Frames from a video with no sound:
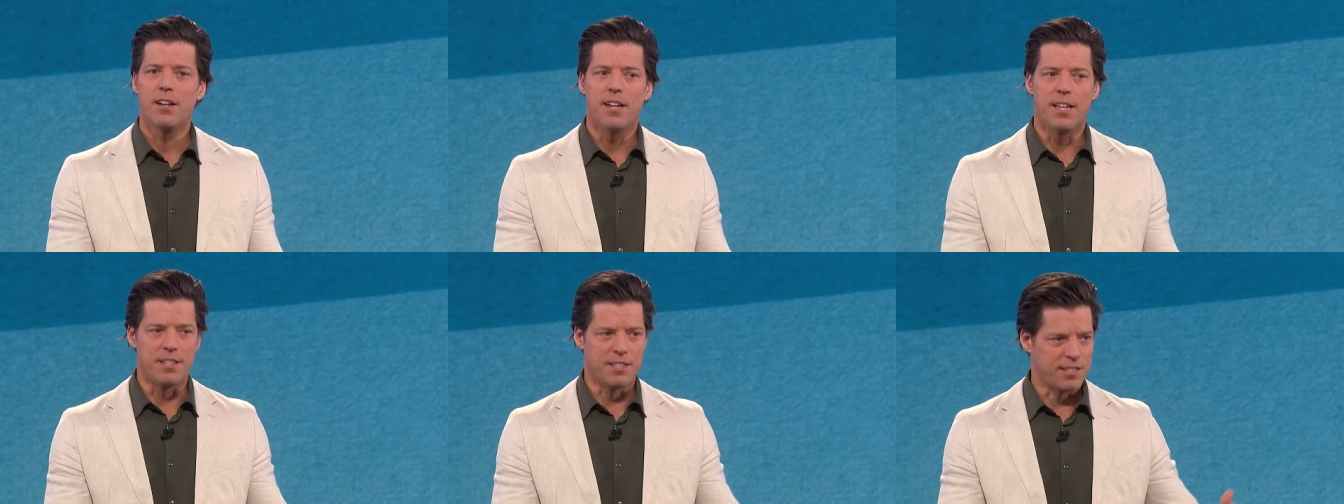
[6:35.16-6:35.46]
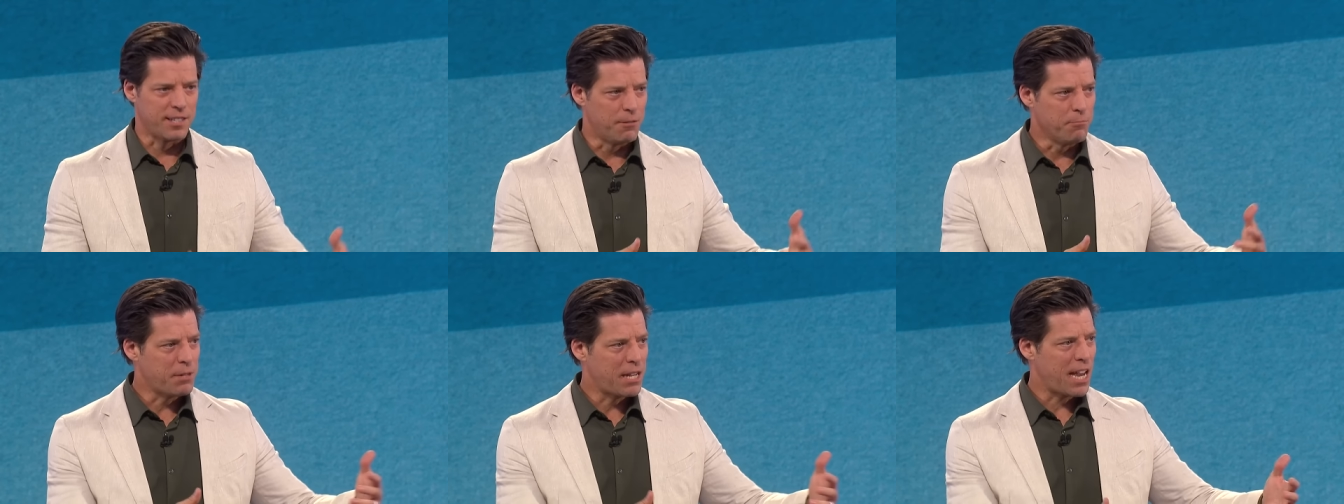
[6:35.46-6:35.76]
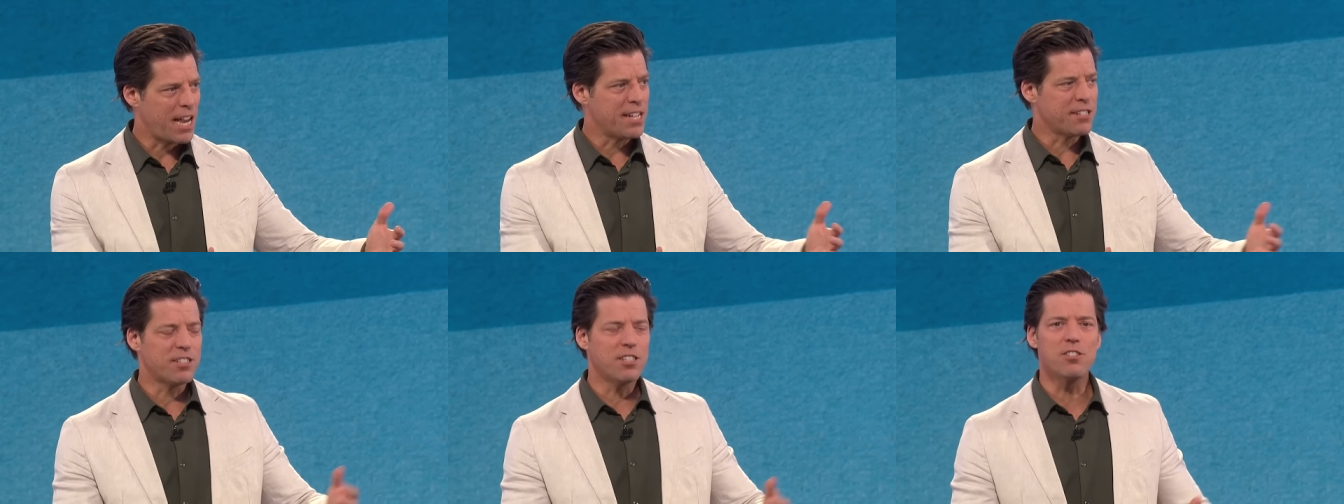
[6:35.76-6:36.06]
In some
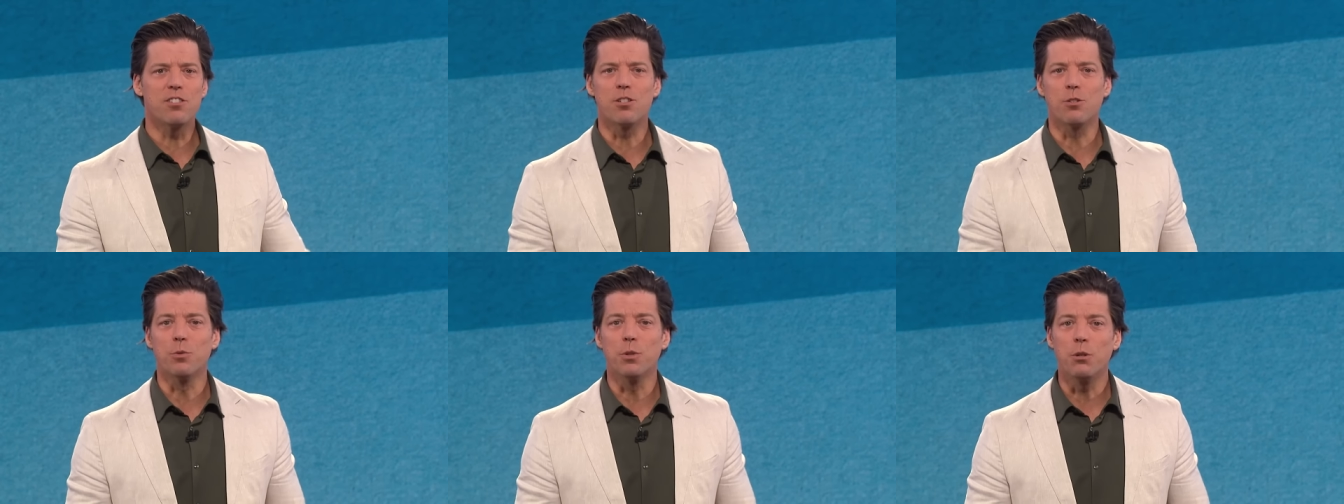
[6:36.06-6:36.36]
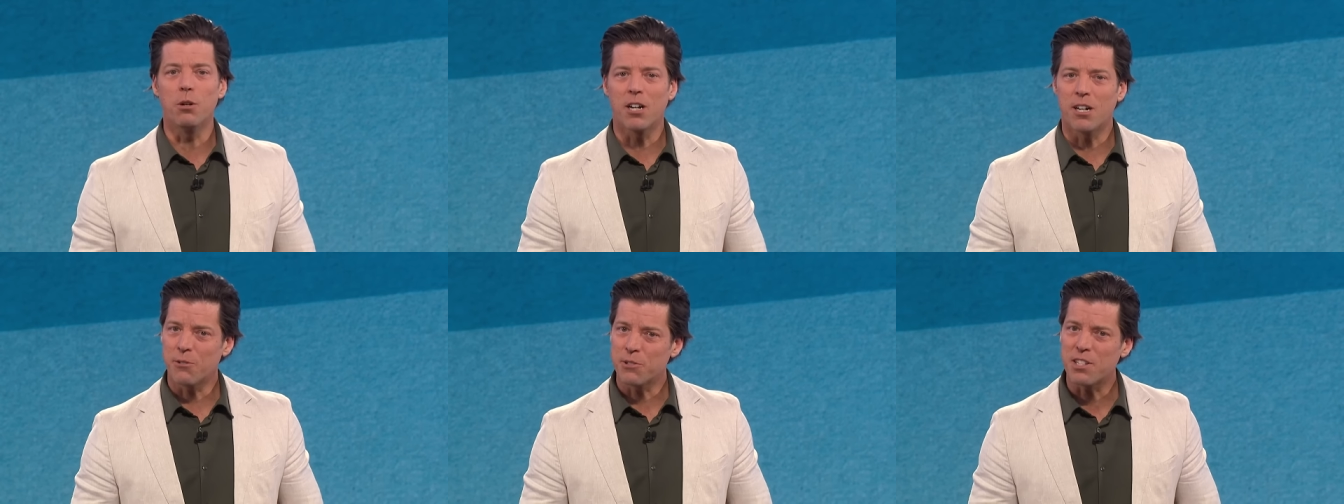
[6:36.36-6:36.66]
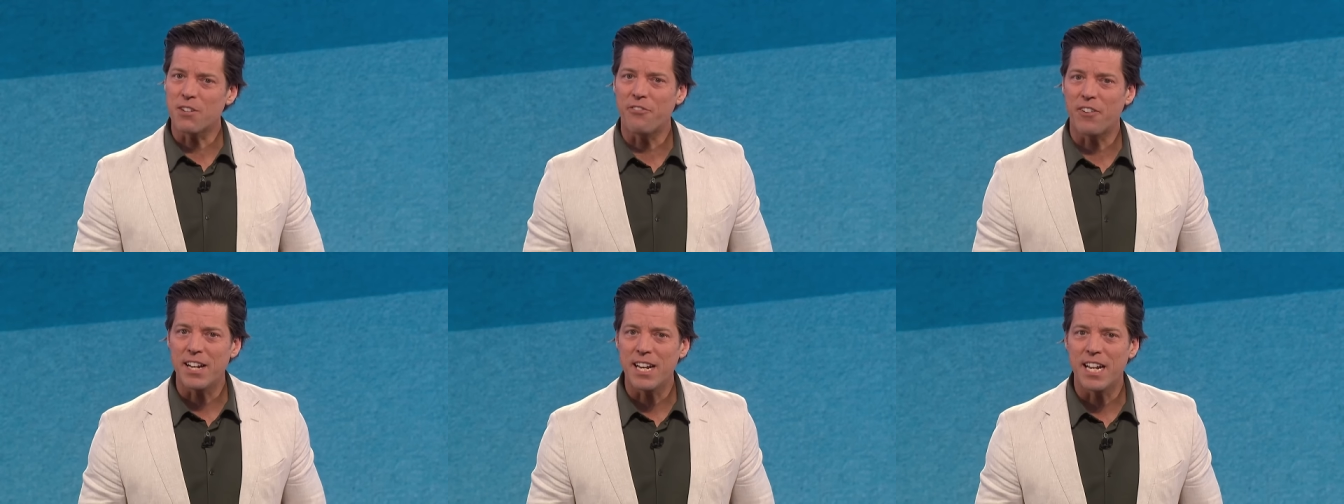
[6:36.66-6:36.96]
cases, the reward
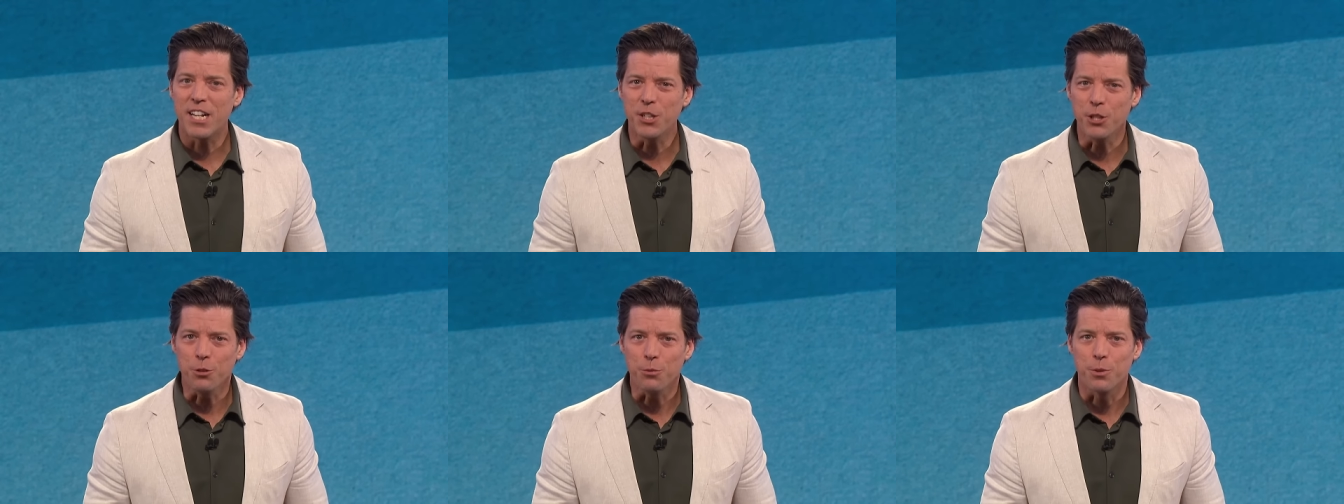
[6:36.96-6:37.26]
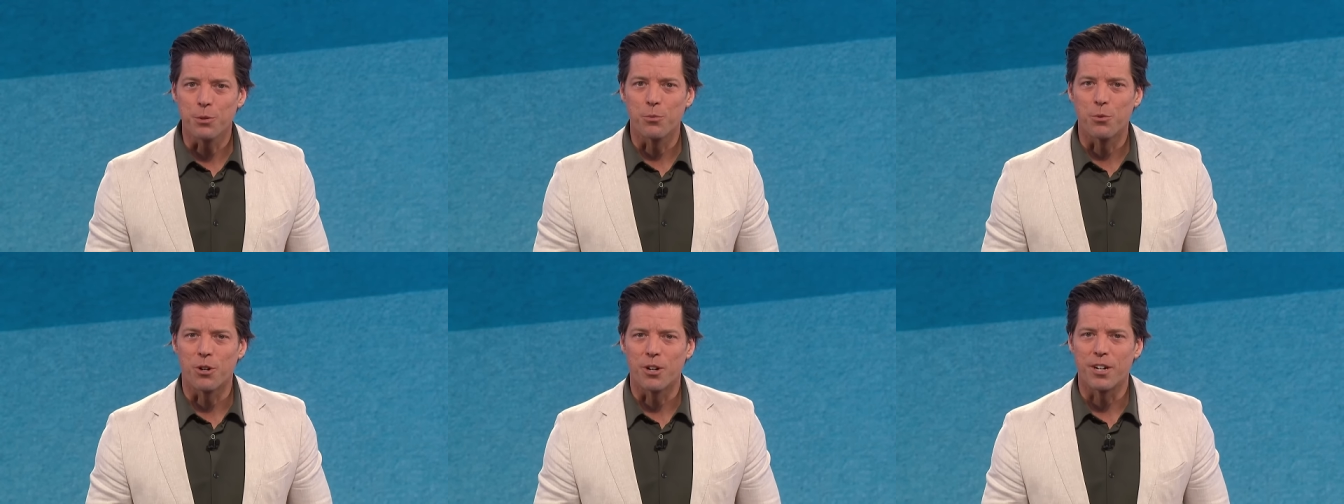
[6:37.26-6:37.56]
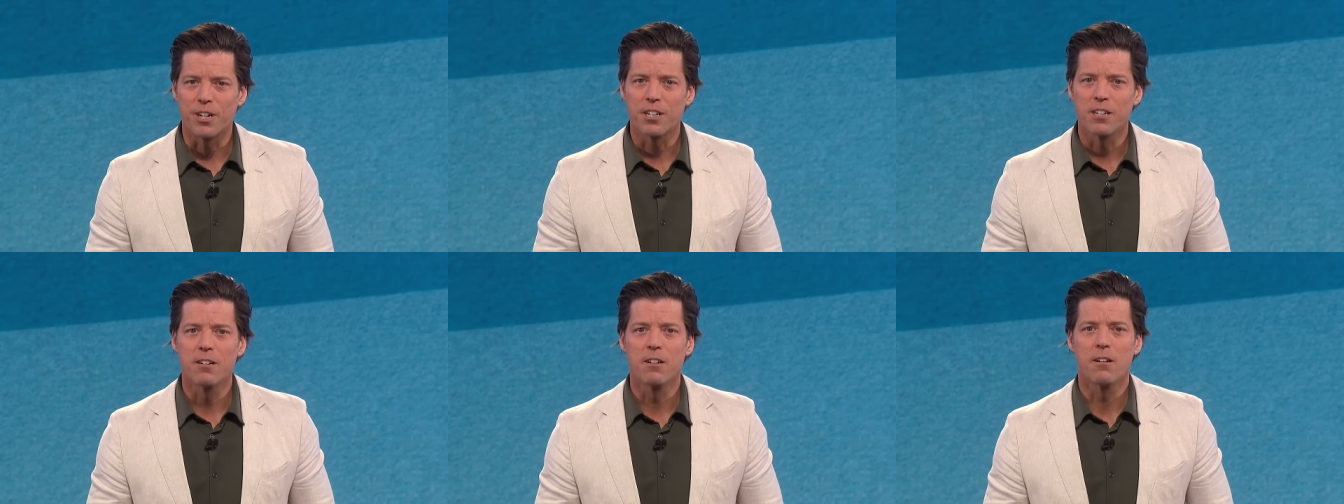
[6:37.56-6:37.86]
was a financial
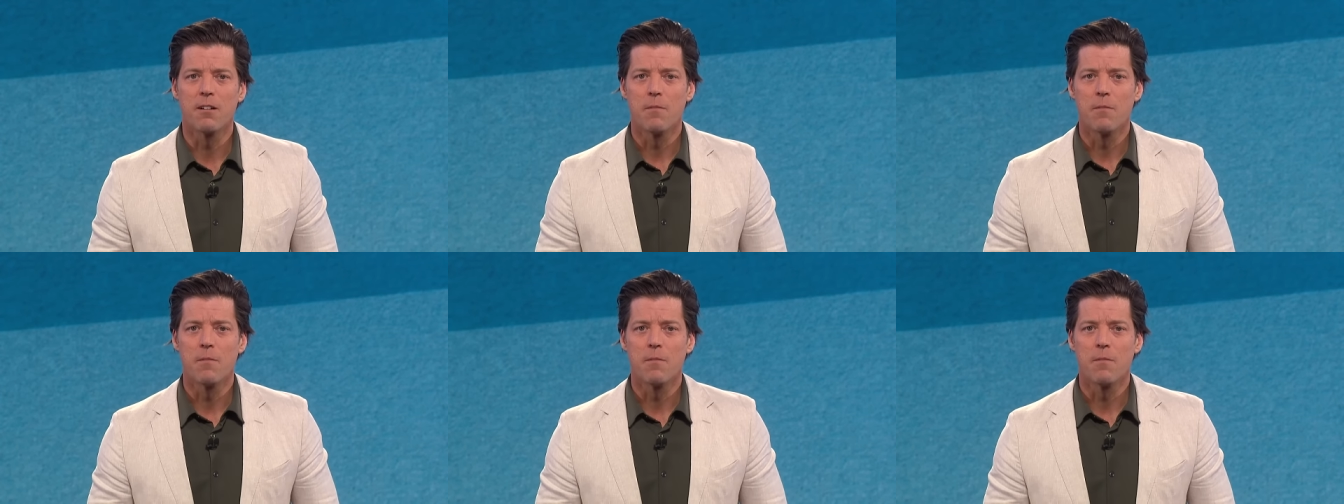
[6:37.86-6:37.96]
reward.